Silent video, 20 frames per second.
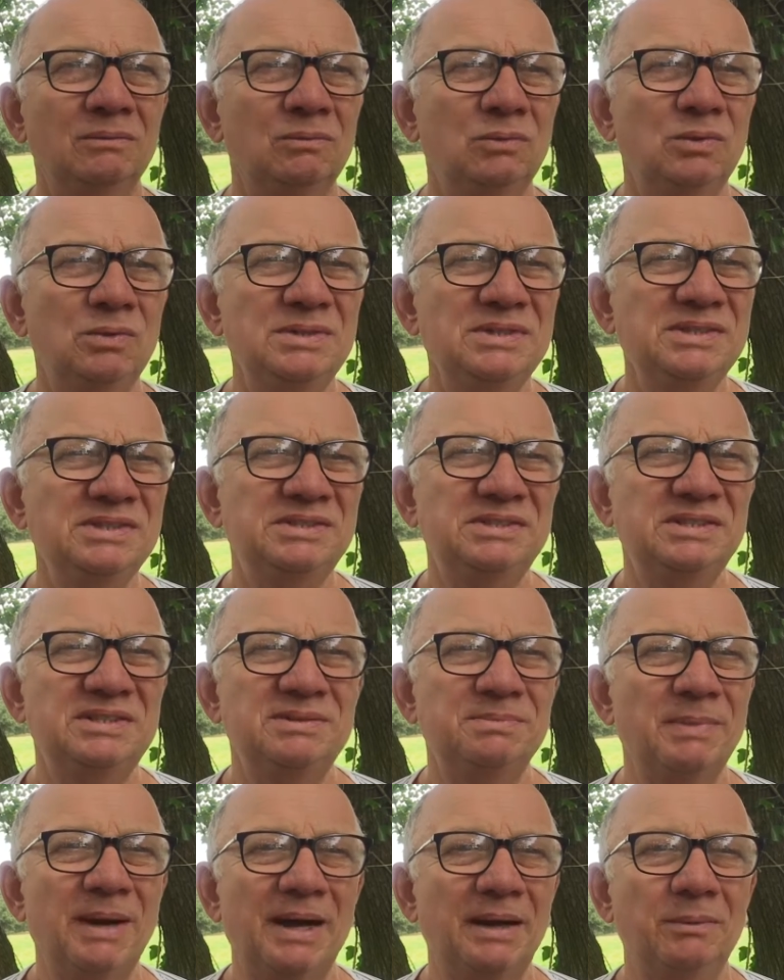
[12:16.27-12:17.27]
Who is
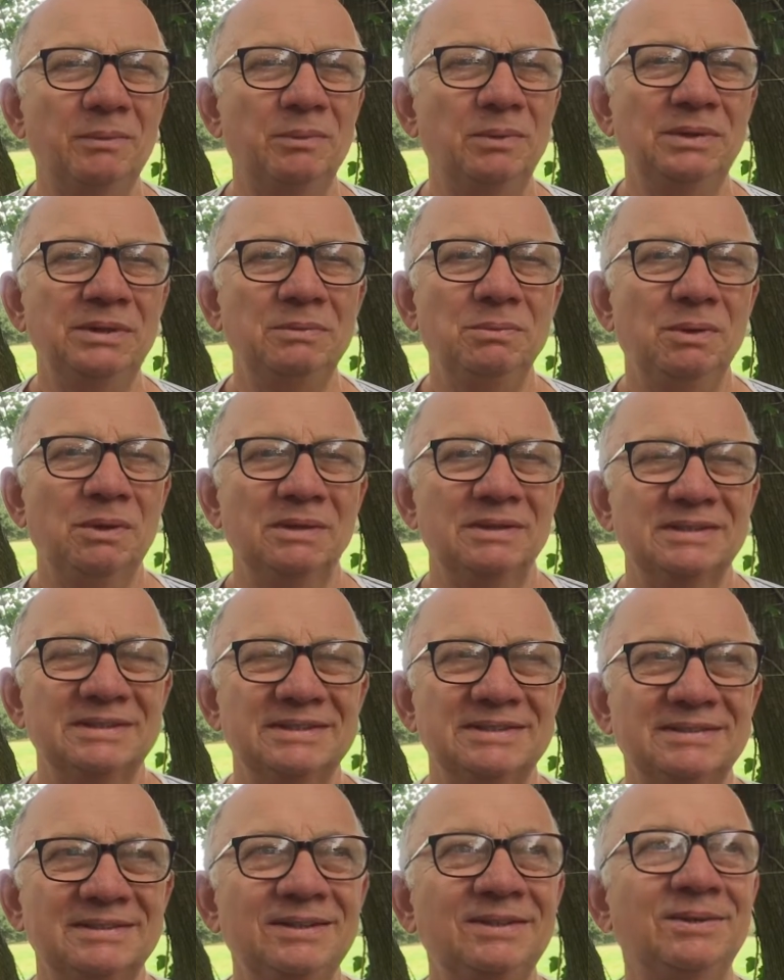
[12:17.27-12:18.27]
this man? What he
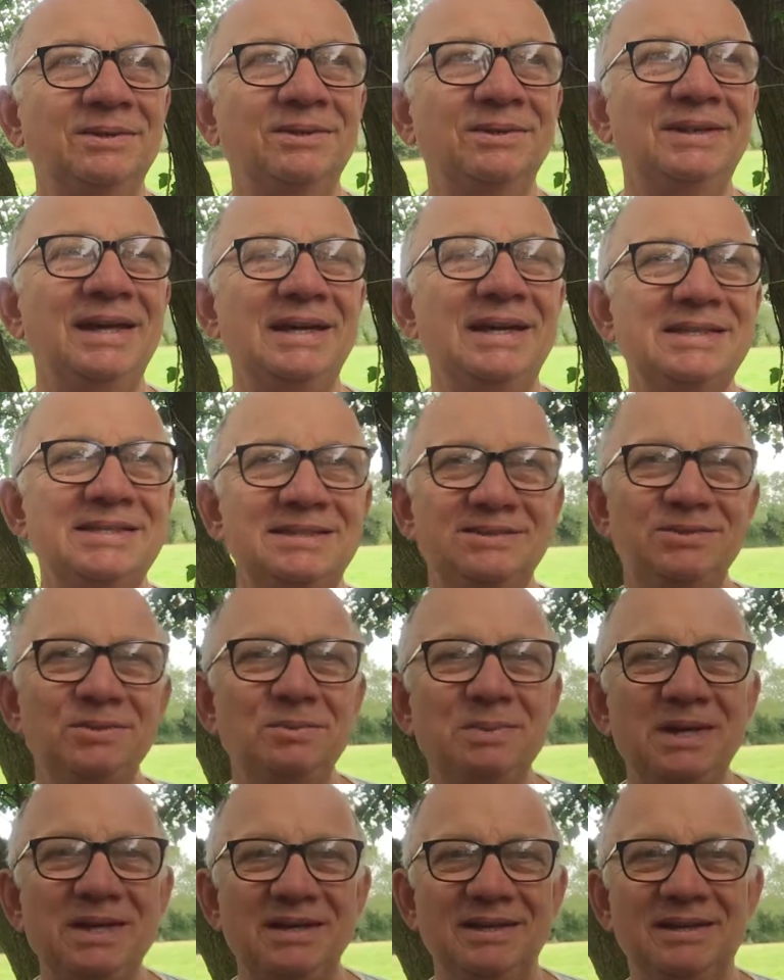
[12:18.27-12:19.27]
wants? You know, that's to
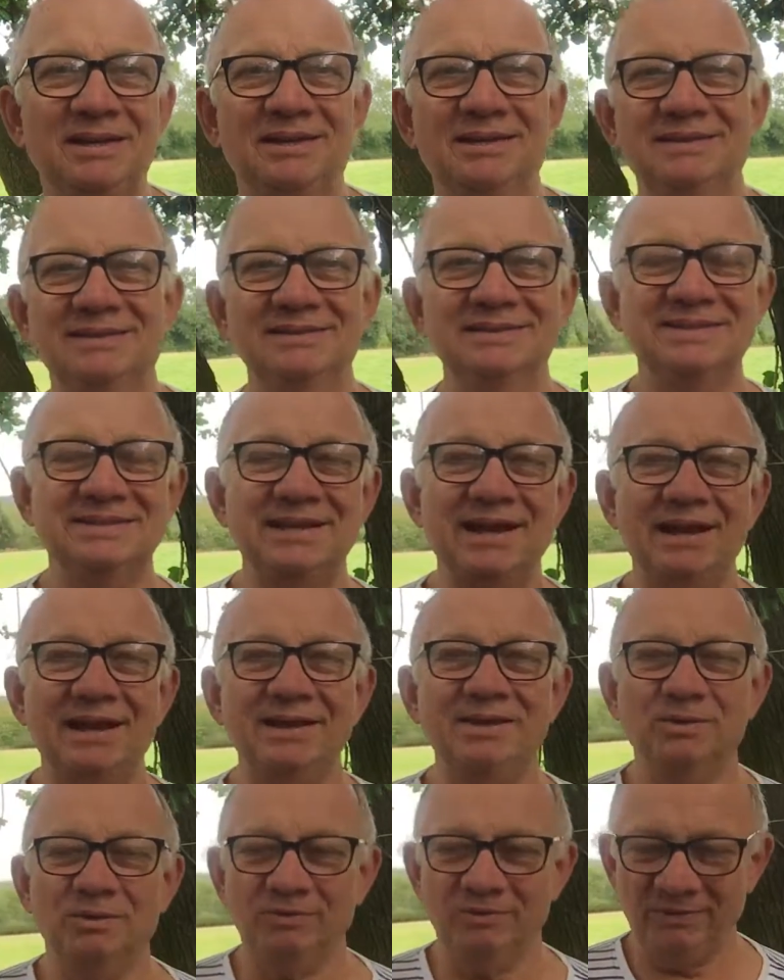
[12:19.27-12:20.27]
me
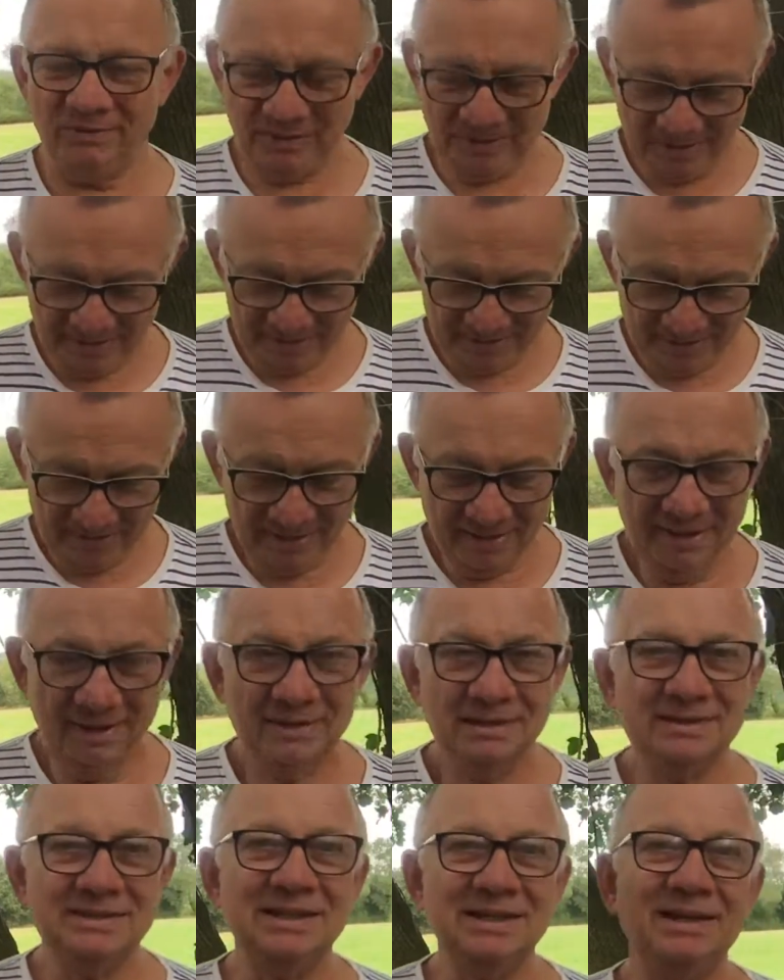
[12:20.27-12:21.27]
sign of
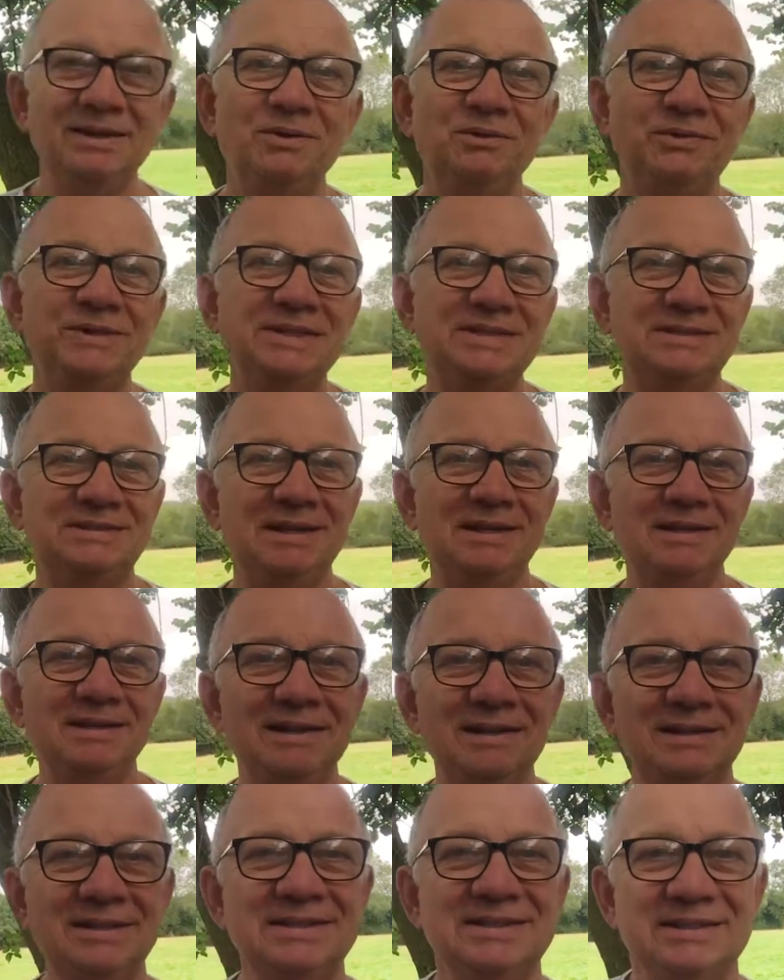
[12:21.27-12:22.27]
his
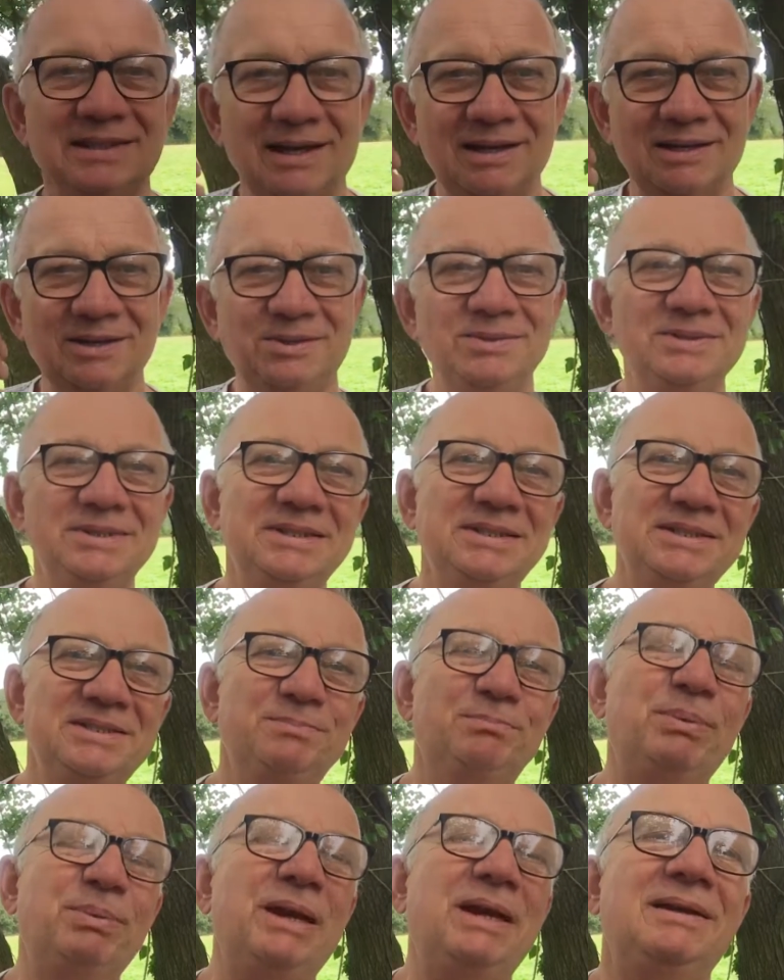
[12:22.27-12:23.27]
thinking. He starts using his
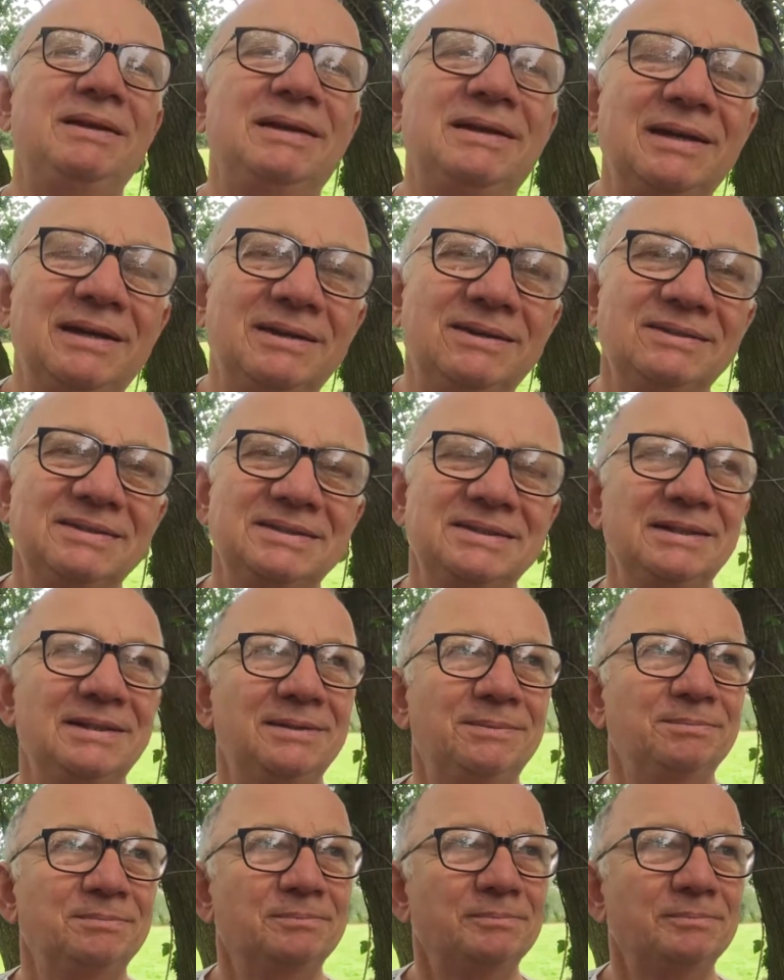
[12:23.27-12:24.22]
brain again, you see.